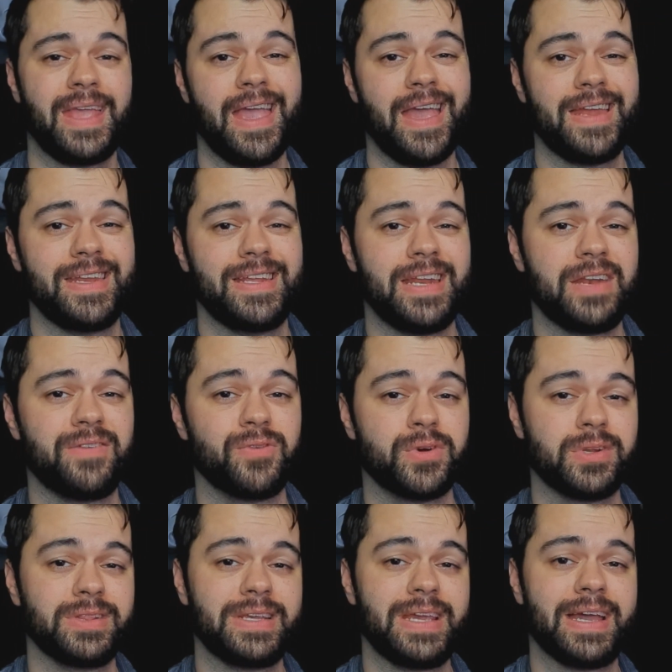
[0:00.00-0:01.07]
And
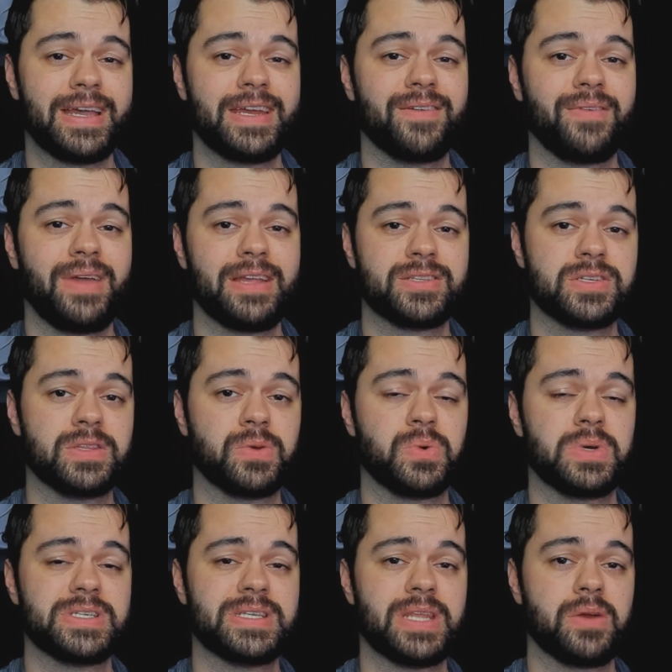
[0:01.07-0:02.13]
inadvertently, I kind of answered the
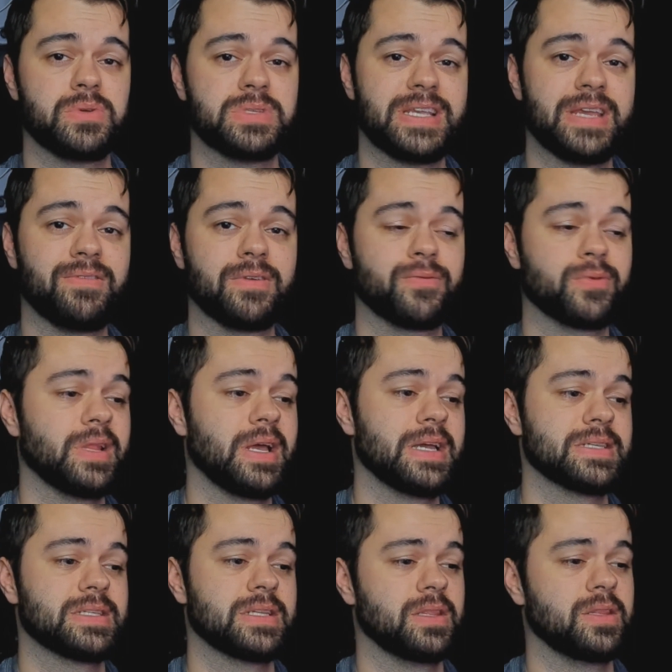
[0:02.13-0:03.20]
question that I was saving for
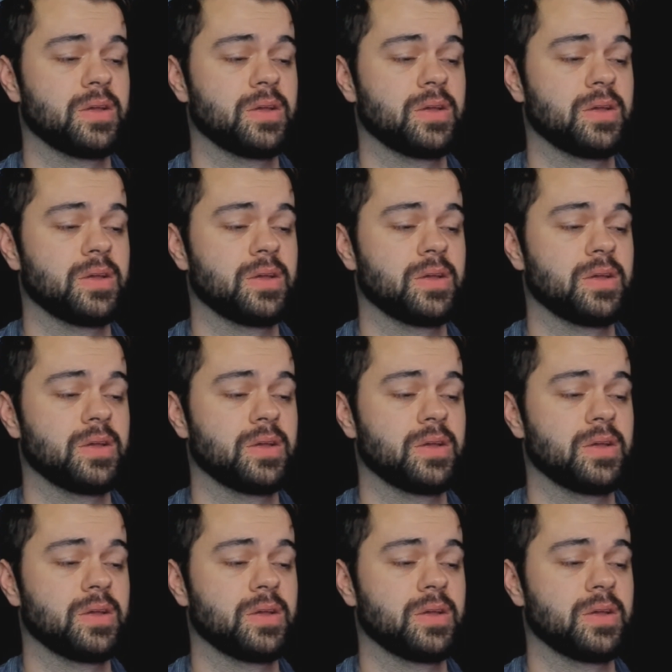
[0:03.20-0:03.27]
last.